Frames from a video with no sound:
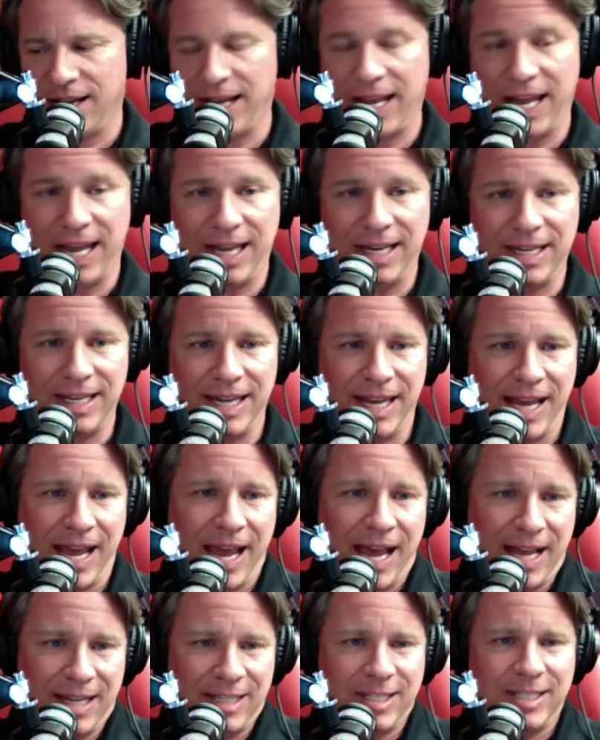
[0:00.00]
It
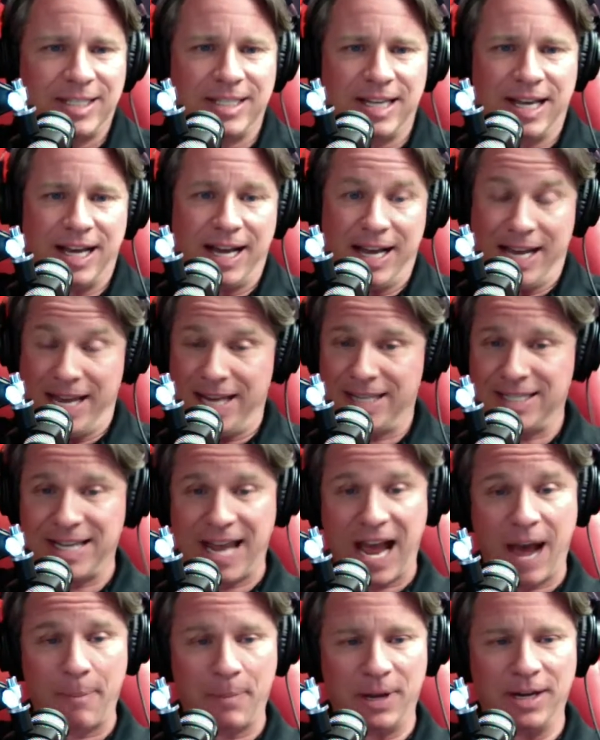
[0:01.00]
has, it's
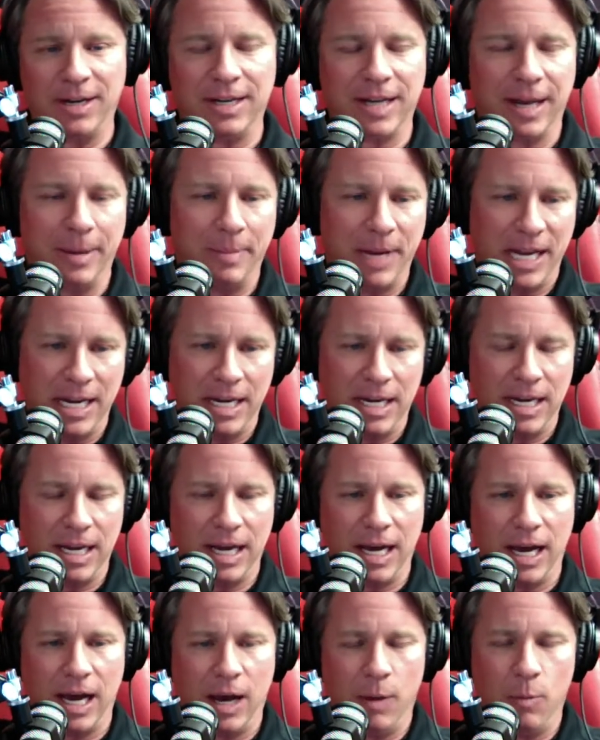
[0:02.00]
happened. I mean,
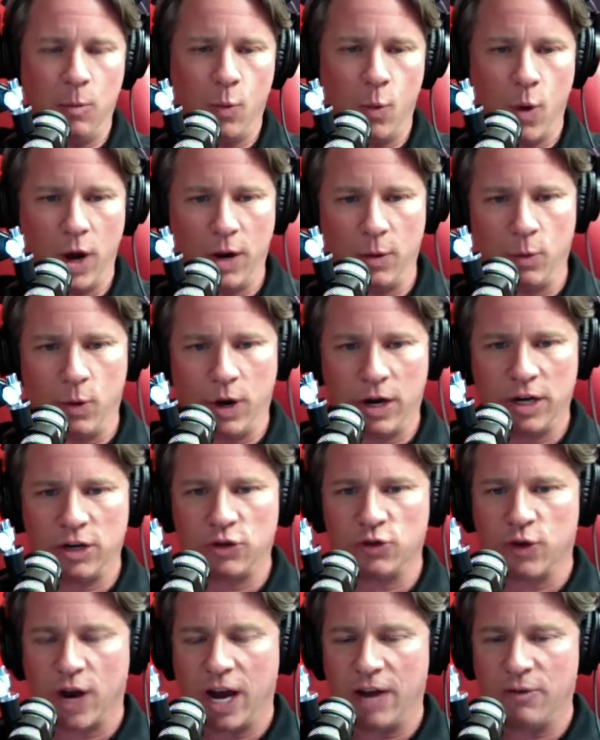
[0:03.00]
what a
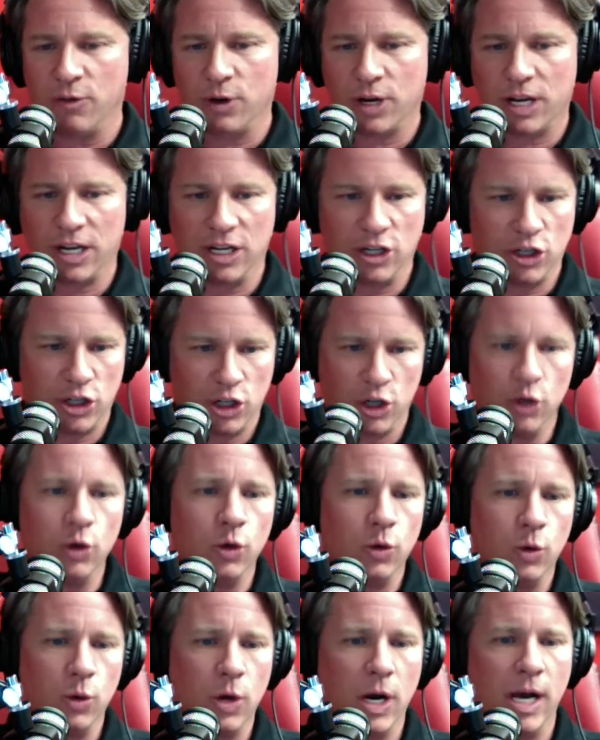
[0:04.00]
driver can
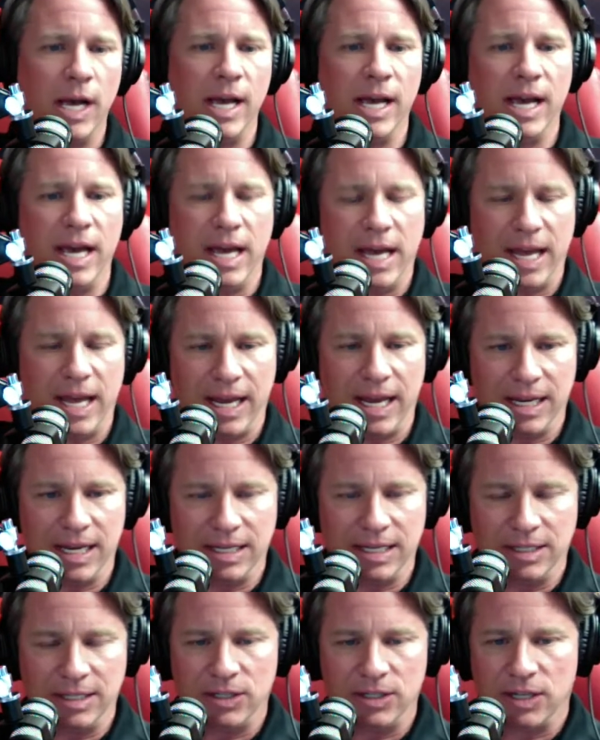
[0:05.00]
do
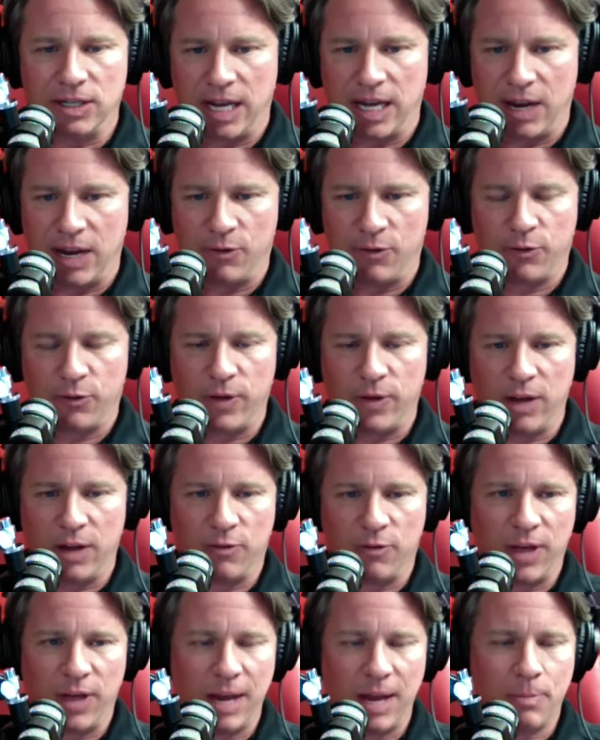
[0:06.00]
is
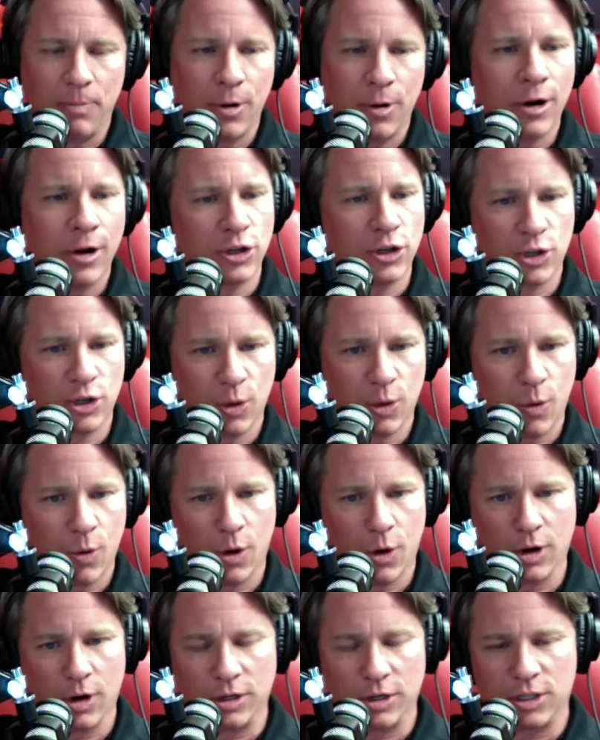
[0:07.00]
if they push
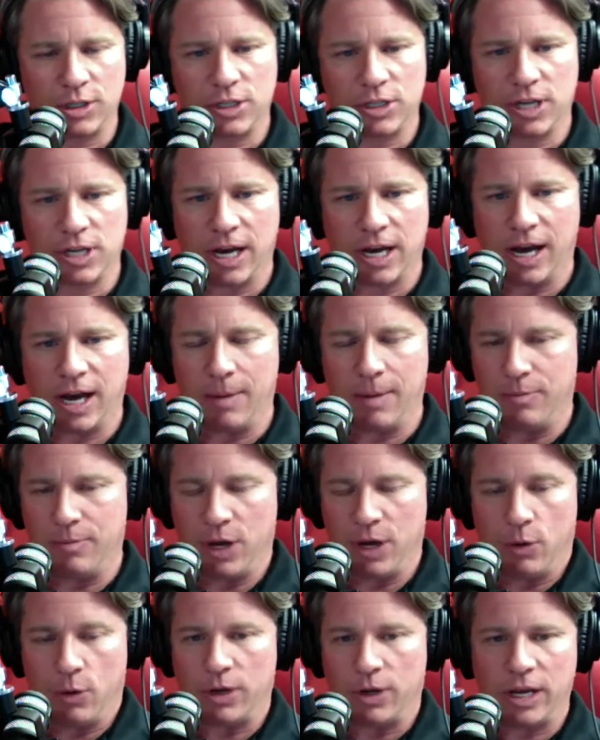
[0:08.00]
towards,
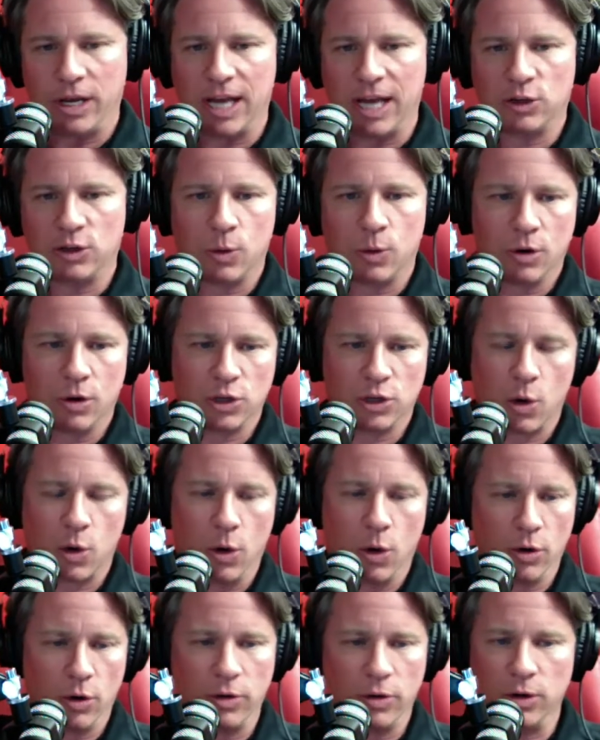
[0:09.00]
you get towards a
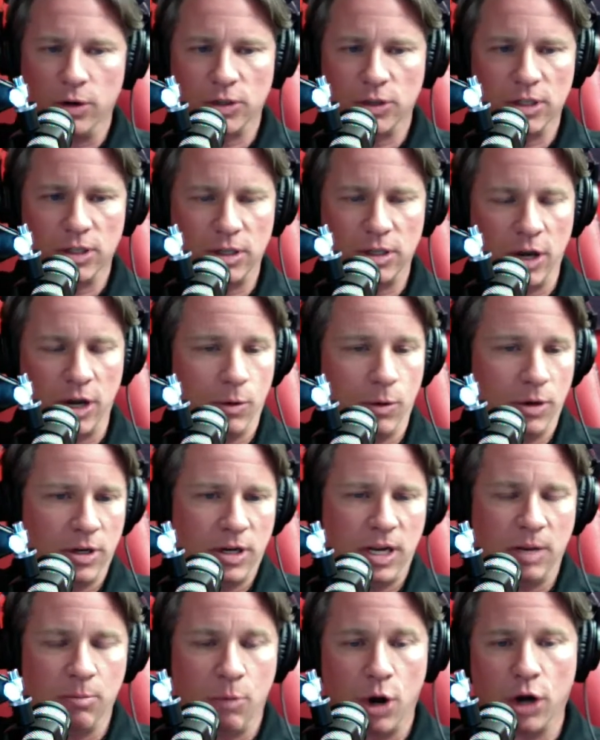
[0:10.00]
corner and there's
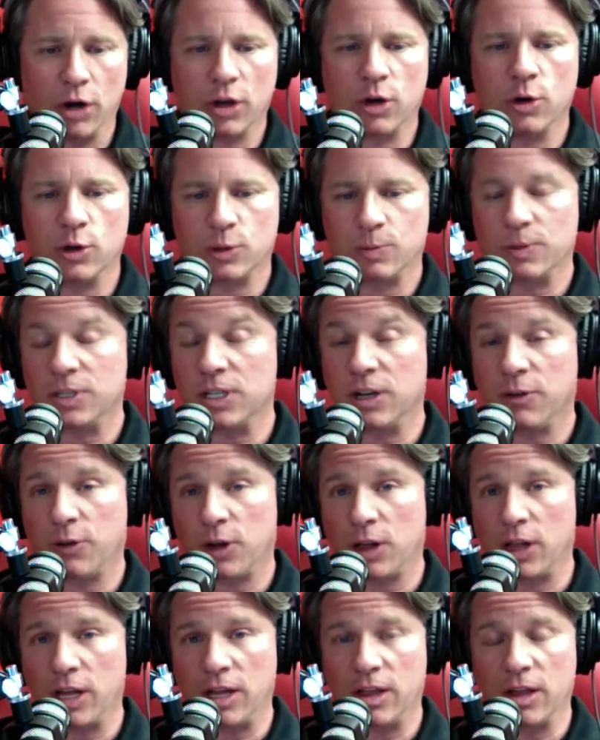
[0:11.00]
in Monaco
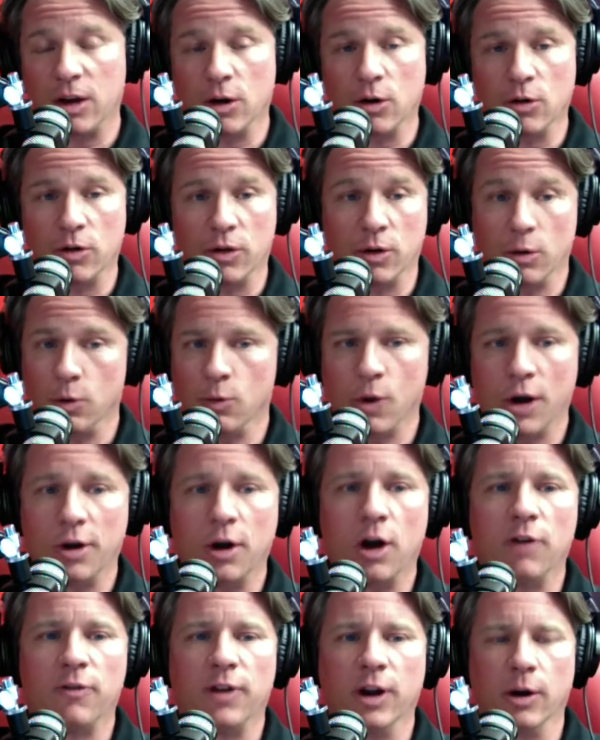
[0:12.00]
specifically, there are
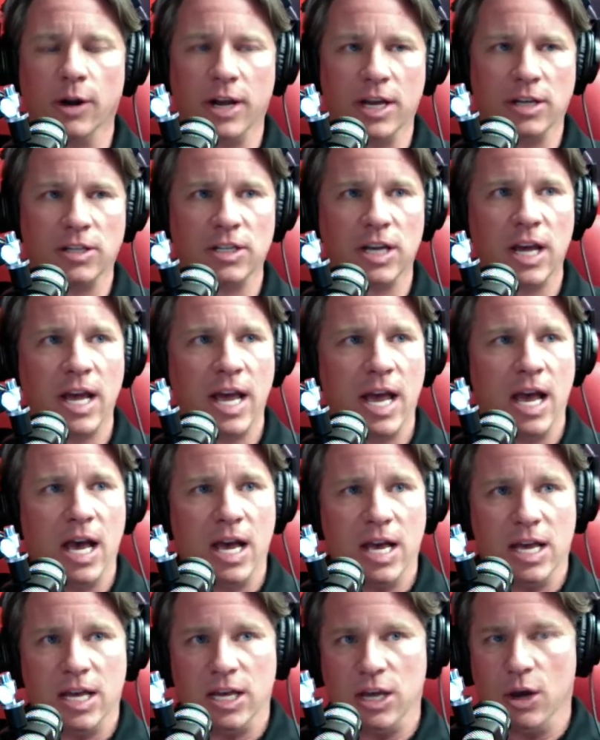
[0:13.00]
runoff areas,
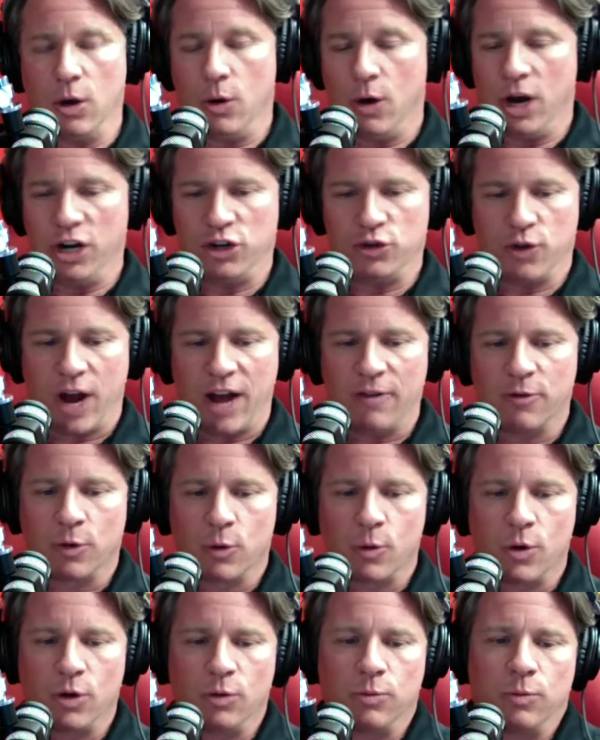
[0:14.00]
a driver
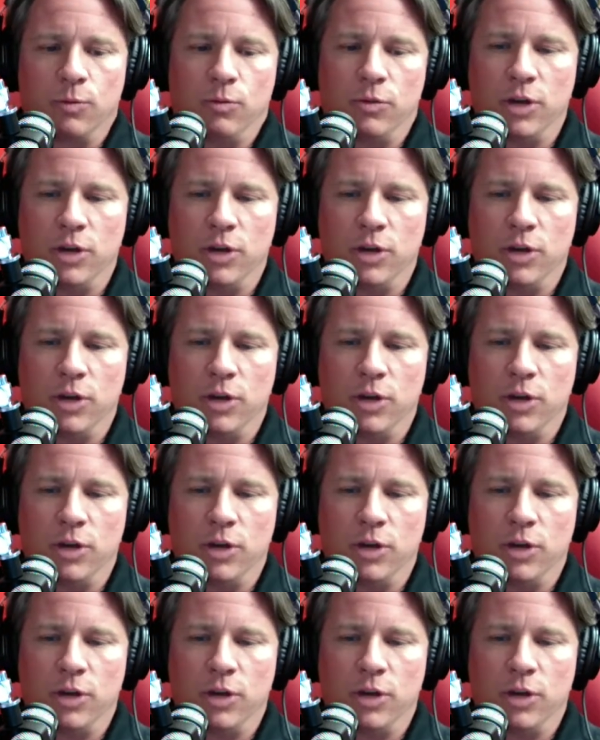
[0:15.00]
will,